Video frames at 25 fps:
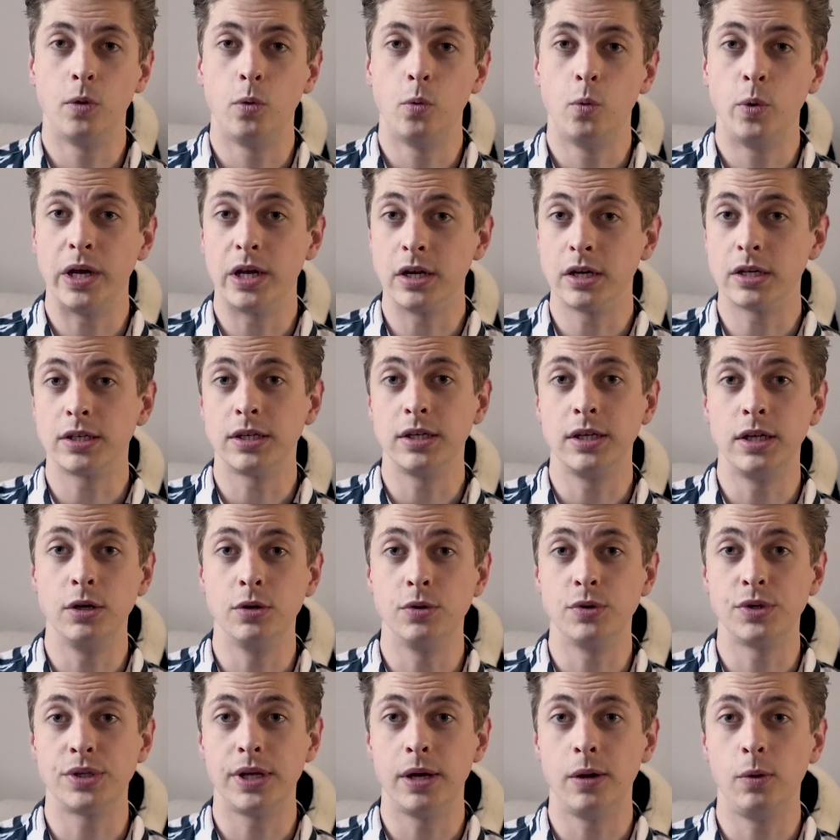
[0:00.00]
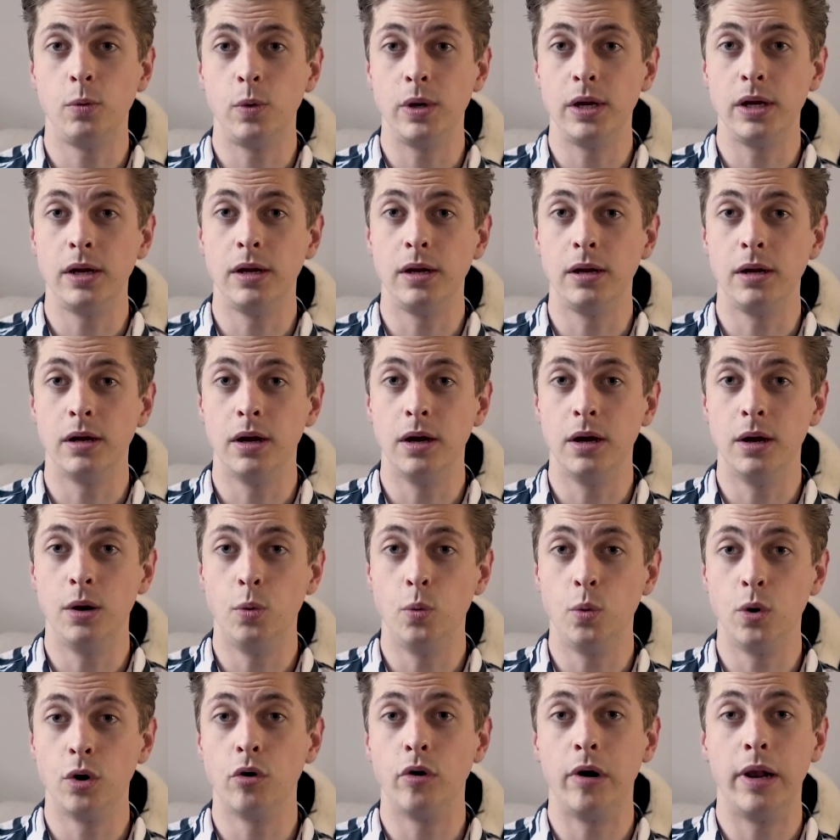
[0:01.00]
we got the news that we
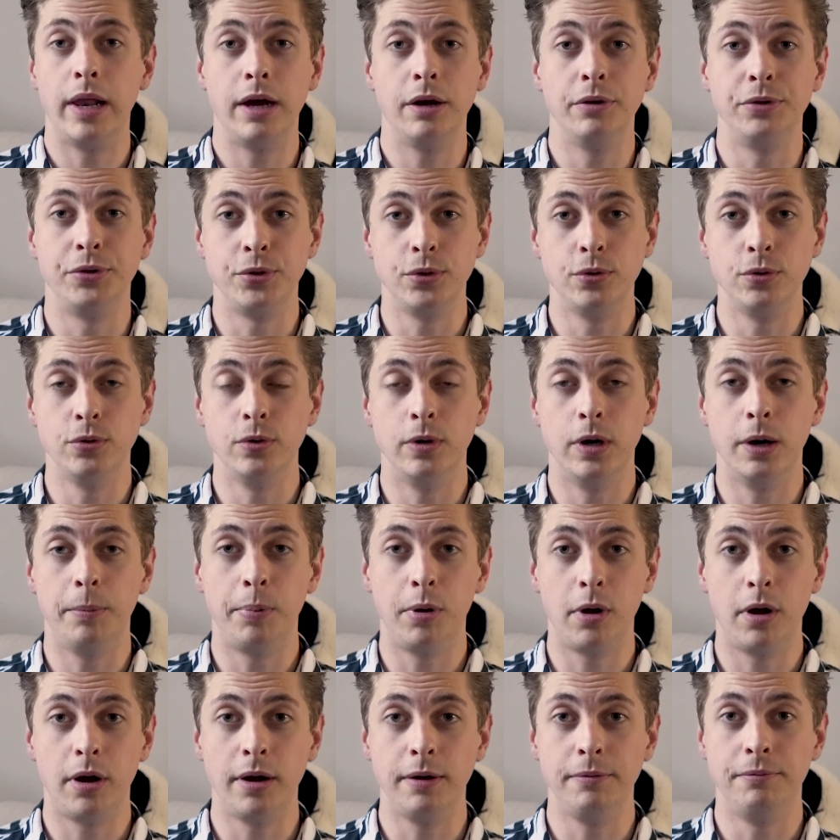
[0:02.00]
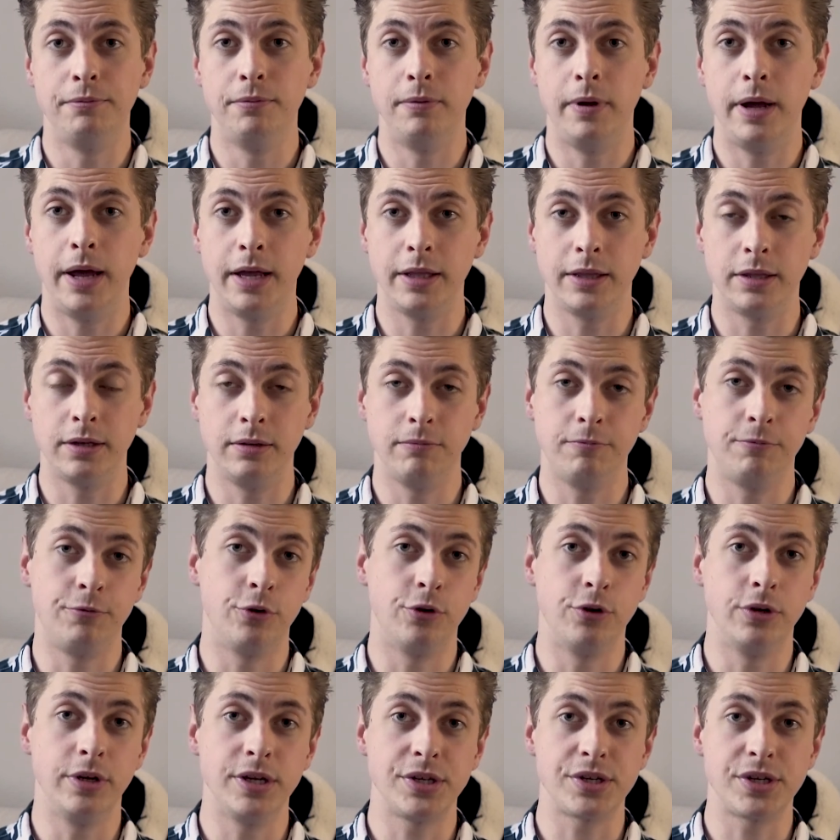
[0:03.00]
were allowed to apply
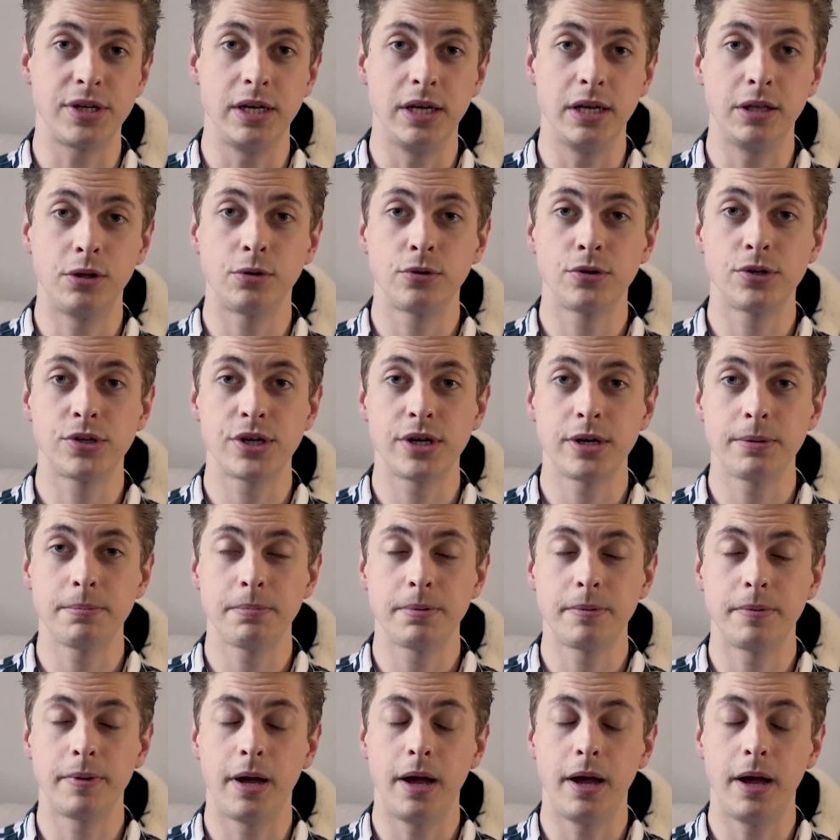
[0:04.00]
for a Disney internship.